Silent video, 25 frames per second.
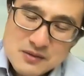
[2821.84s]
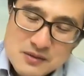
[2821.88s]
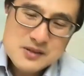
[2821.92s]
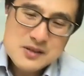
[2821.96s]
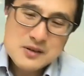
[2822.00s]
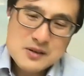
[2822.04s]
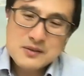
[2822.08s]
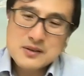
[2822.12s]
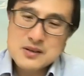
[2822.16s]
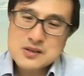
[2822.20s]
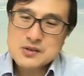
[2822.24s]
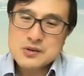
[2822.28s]

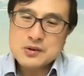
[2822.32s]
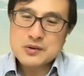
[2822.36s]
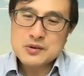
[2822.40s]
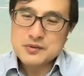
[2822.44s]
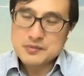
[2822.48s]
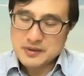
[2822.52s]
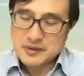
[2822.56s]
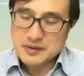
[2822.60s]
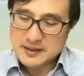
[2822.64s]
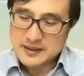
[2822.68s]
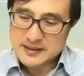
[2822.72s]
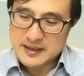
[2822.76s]
So the
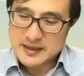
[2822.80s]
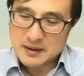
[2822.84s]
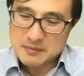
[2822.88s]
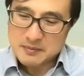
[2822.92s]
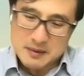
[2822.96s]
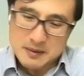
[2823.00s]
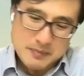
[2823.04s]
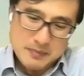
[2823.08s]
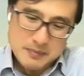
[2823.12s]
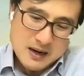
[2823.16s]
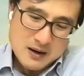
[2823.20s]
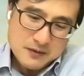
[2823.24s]
story
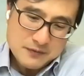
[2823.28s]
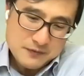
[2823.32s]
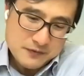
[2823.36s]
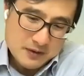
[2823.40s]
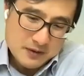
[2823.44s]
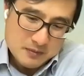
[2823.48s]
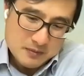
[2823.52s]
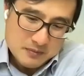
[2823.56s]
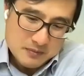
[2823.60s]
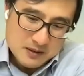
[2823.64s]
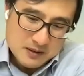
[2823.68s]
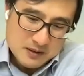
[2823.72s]
really came
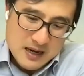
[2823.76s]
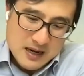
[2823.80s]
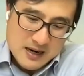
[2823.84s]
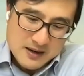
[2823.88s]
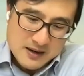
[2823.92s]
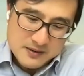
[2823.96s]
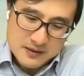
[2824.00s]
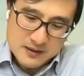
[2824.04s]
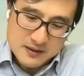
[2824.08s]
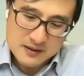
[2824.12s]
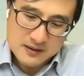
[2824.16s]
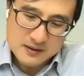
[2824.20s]
about from a
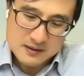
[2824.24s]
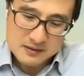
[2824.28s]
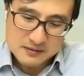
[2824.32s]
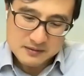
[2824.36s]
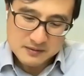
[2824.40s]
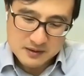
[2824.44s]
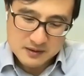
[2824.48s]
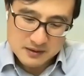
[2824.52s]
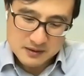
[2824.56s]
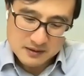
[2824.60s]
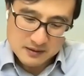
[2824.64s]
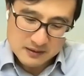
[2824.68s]
lot of
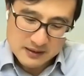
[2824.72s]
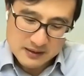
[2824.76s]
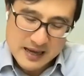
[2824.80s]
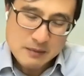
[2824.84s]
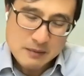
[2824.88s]
the